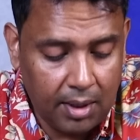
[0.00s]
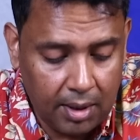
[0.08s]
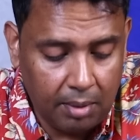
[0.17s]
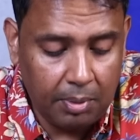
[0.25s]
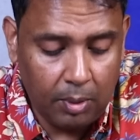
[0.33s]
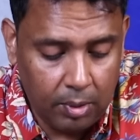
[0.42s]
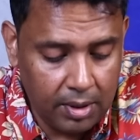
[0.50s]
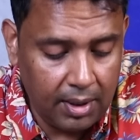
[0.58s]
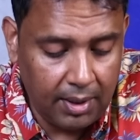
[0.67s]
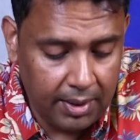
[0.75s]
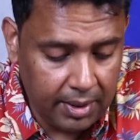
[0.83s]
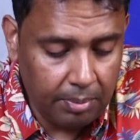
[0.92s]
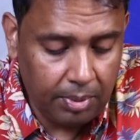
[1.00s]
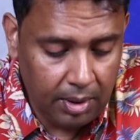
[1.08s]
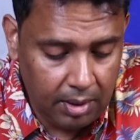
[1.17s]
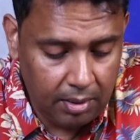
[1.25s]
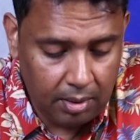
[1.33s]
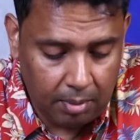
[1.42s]
Tata Power is a great
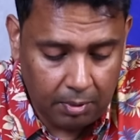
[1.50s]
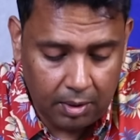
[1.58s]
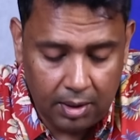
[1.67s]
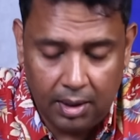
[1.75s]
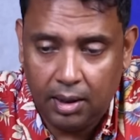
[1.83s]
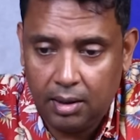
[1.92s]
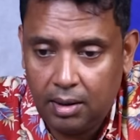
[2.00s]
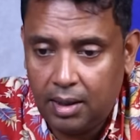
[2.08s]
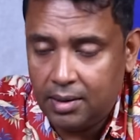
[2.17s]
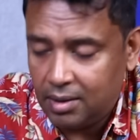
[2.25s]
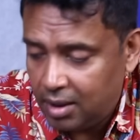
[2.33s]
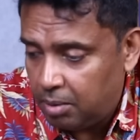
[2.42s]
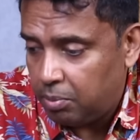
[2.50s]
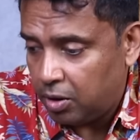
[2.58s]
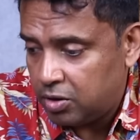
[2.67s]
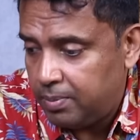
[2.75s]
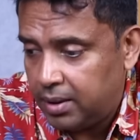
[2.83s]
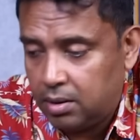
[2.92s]
company. I'm not denying it. It has great
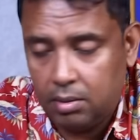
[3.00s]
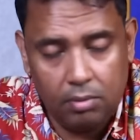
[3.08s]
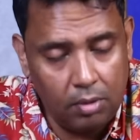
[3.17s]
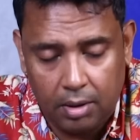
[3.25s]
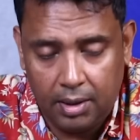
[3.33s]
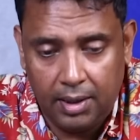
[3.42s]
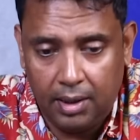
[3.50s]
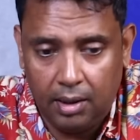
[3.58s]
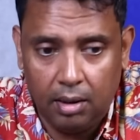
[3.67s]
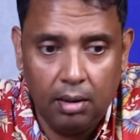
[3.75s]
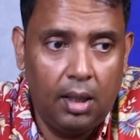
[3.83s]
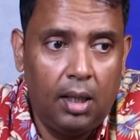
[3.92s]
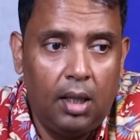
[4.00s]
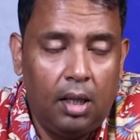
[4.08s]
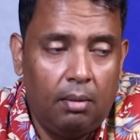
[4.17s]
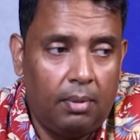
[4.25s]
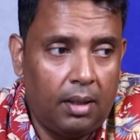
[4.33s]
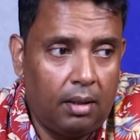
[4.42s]
prospects, not denying it.
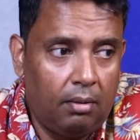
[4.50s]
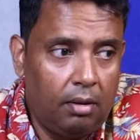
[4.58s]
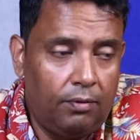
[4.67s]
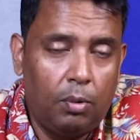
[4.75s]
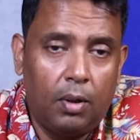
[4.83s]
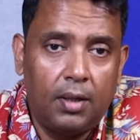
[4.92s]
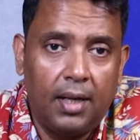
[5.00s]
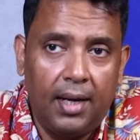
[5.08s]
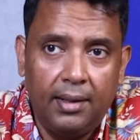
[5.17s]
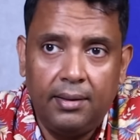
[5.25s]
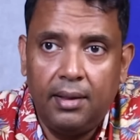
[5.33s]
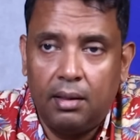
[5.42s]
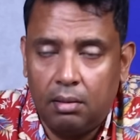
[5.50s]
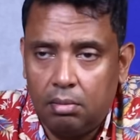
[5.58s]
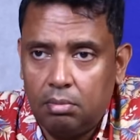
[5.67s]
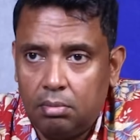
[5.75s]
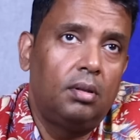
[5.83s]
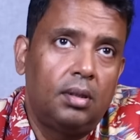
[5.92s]
But if you want to enter
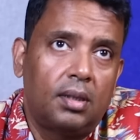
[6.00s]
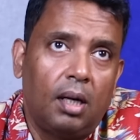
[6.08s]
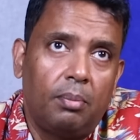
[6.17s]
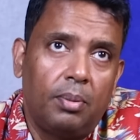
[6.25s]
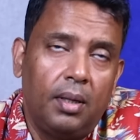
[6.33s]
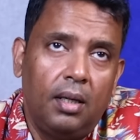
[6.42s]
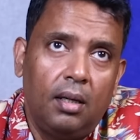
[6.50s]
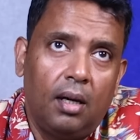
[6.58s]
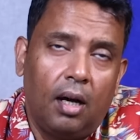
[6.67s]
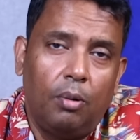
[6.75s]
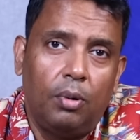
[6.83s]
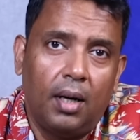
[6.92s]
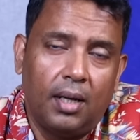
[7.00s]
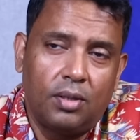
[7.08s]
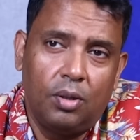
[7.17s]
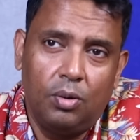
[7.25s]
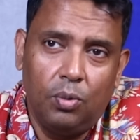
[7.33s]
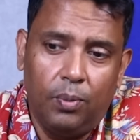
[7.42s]
this company, I would
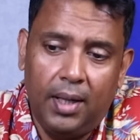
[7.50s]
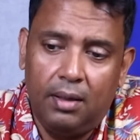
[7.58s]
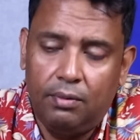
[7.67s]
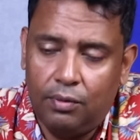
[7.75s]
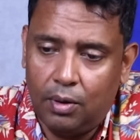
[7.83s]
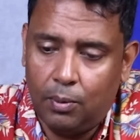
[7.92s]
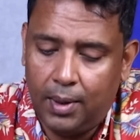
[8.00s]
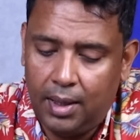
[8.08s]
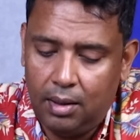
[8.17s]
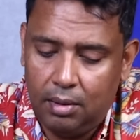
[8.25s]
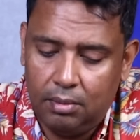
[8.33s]
ask you to wait for a while.